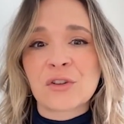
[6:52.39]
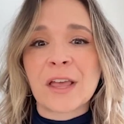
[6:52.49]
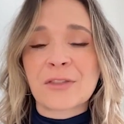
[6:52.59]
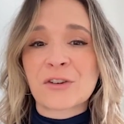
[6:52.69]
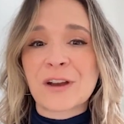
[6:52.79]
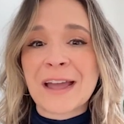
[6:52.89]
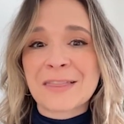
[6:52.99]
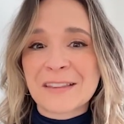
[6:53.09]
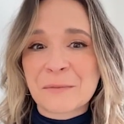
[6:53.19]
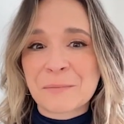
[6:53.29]
Like, they're at
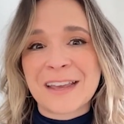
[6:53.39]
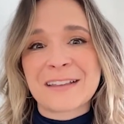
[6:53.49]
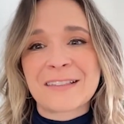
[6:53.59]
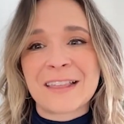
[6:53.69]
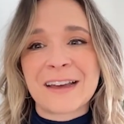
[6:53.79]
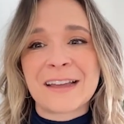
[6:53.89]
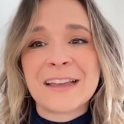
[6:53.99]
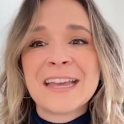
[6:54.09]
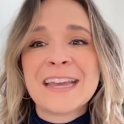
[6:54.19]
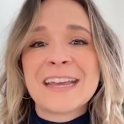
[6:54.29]
this place that
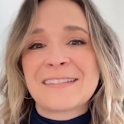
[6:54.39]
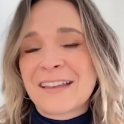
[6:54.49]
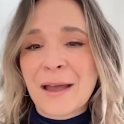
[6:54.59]
it's time